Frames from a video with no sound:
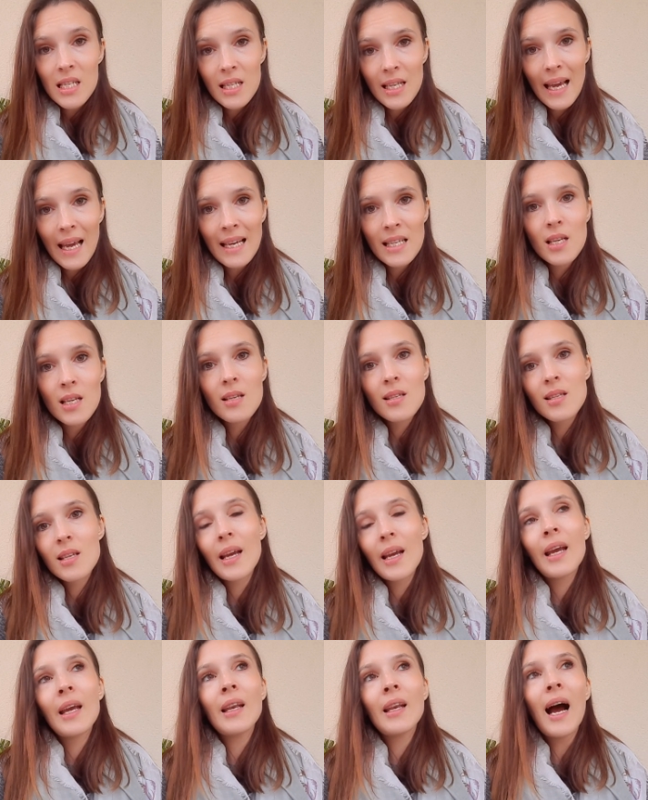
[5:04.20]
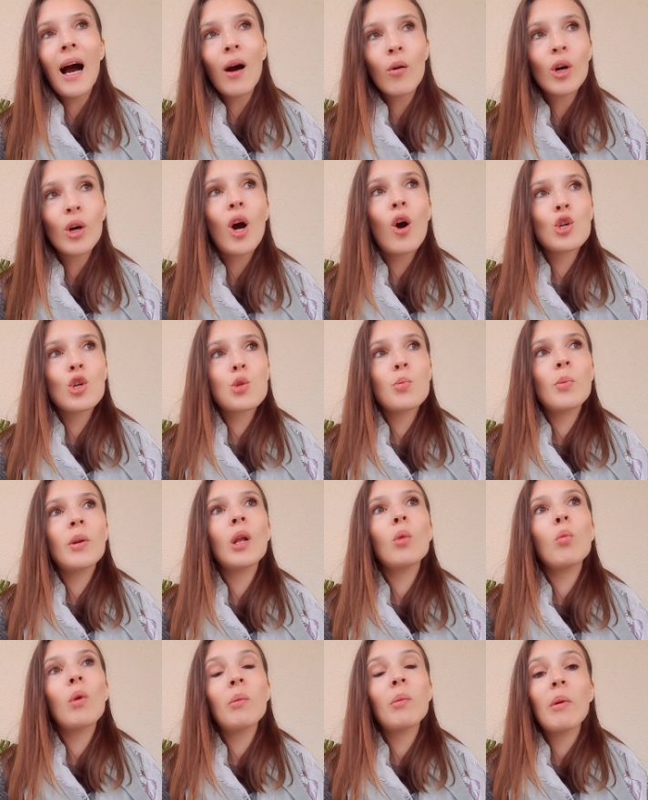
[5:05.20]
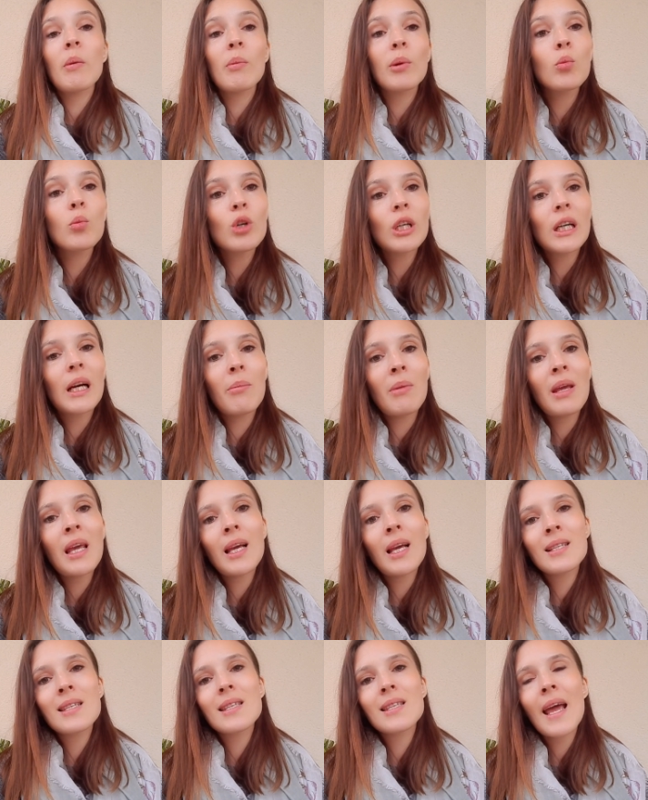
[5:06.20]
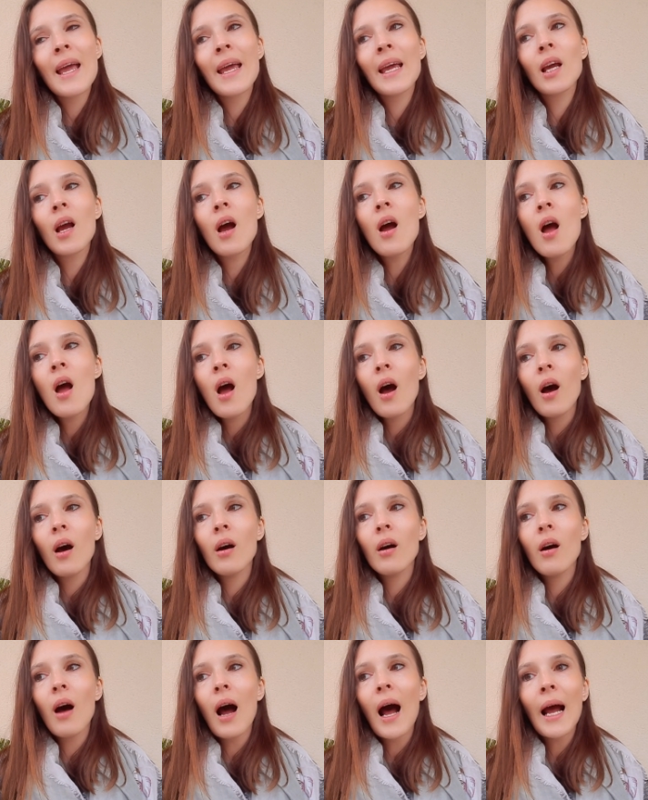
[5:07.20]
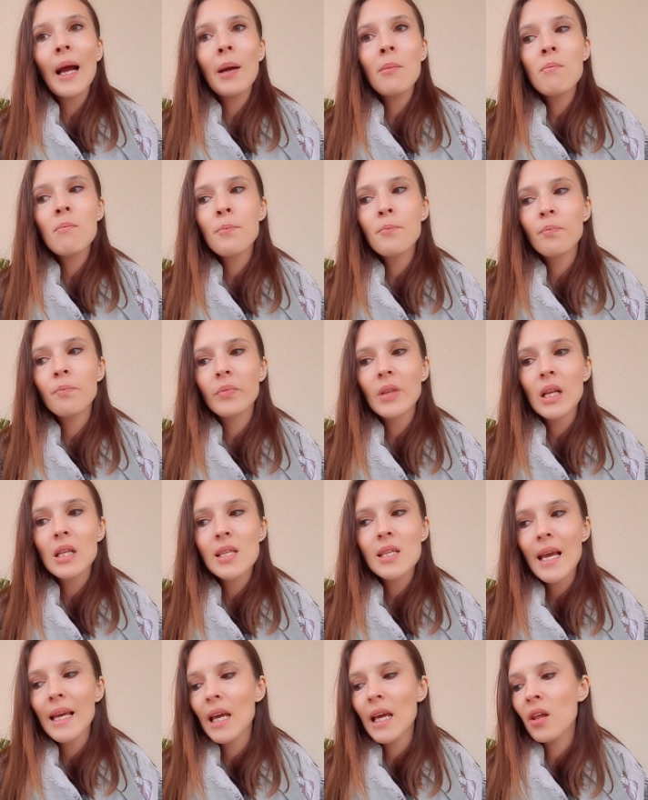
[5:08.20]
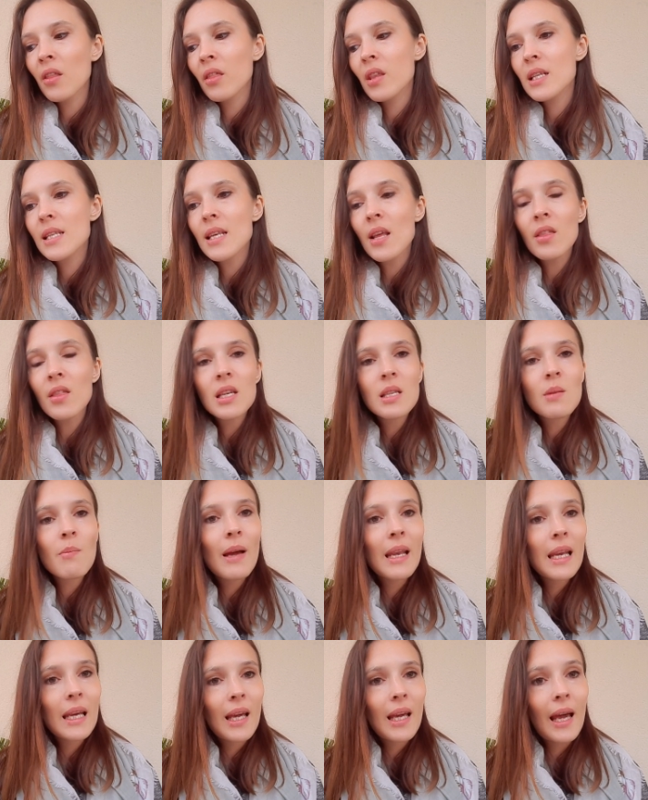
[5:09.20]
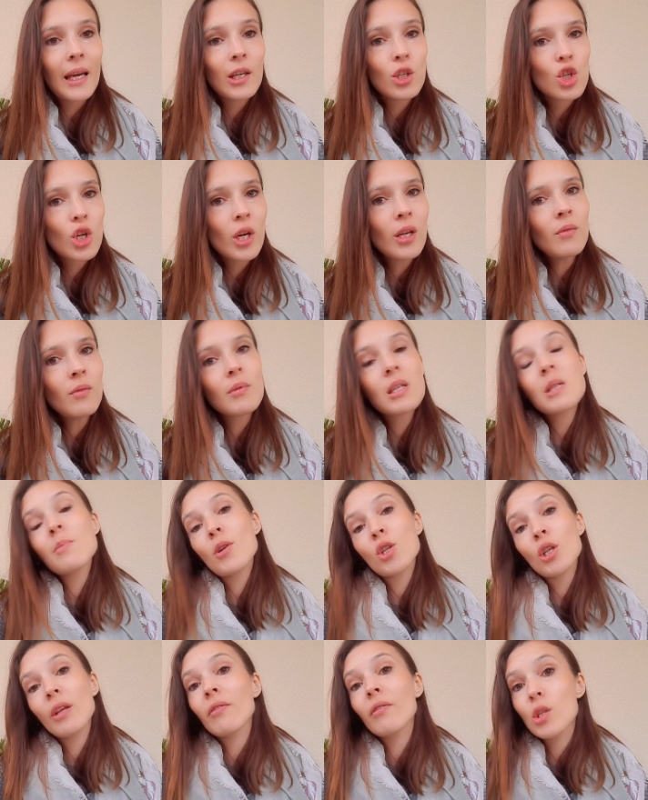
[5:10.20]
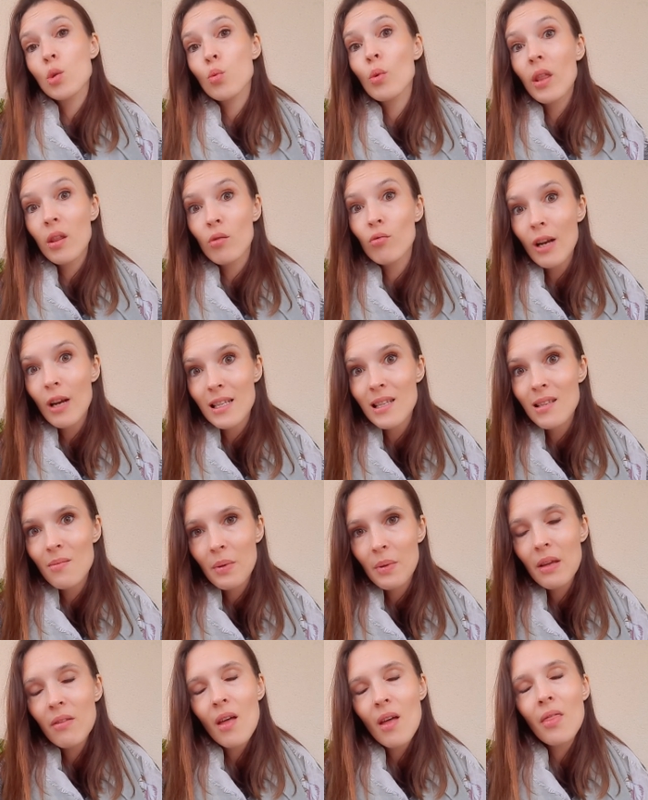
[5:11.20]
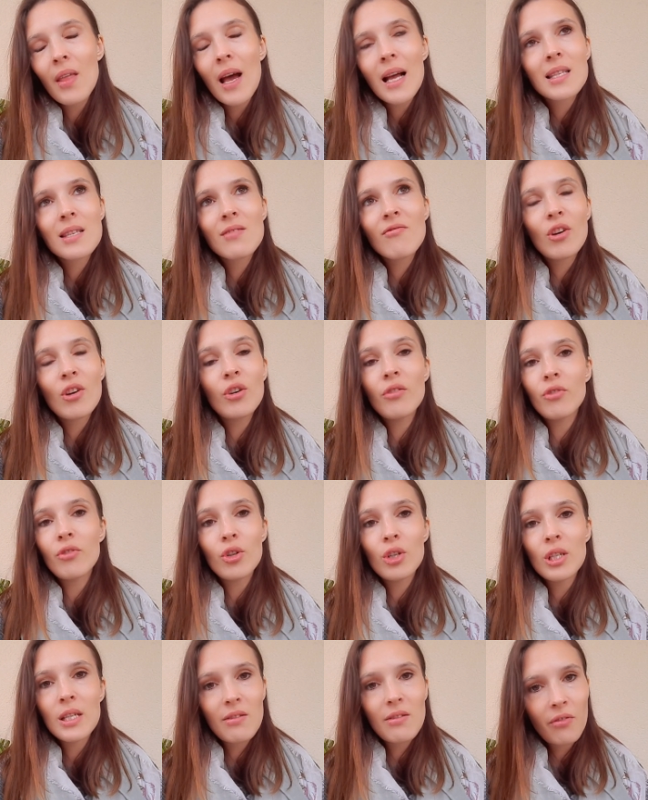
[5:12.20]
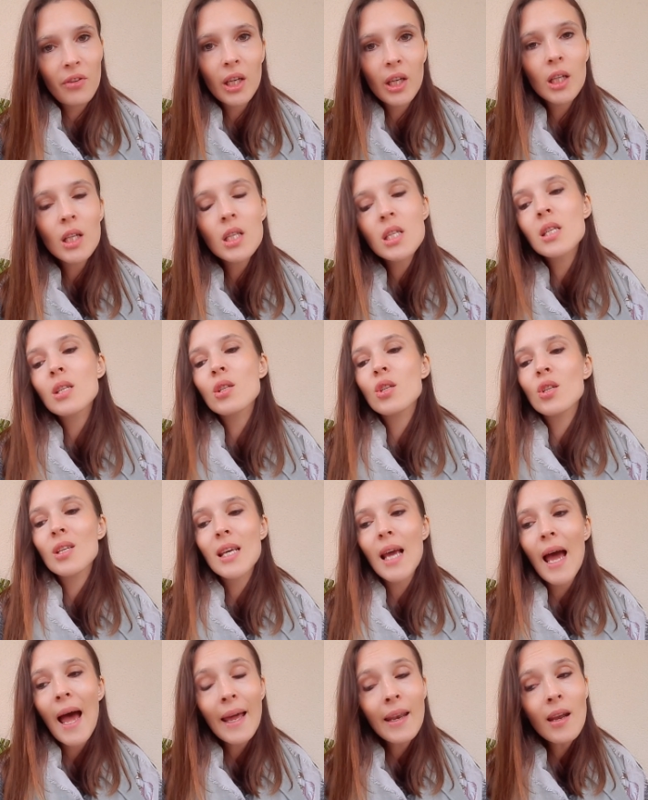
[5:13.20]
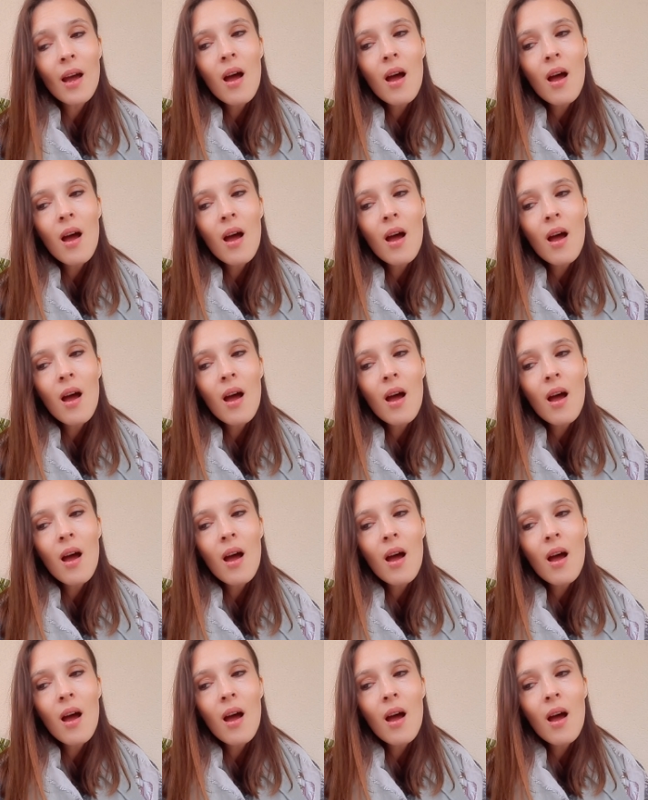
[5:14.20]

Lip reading: cases in our hospital when people were coming and saying, I'm taking this and this medication, especially if it's with a recipe, then that's very, very difficult to get.